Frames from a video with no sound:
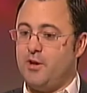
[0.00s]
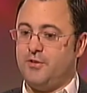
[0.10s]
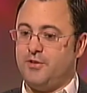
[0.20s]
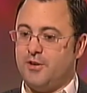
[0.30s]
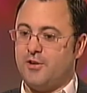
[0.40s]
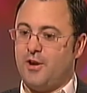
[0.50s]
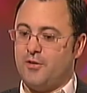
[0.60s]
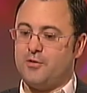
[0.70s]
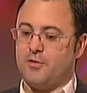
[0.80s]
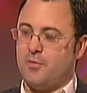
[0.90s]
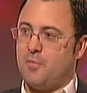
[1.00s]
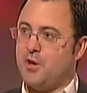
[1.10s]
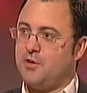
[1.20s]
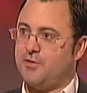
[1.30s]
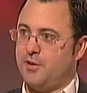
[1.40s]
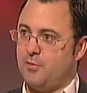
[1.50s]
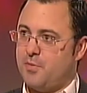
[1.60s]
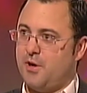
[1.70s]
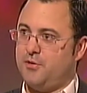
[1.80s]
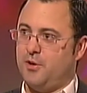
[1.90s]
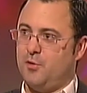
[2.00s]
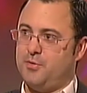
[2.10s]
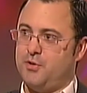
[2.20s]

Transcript: brilliant in looking at the sort of the mindset of a party in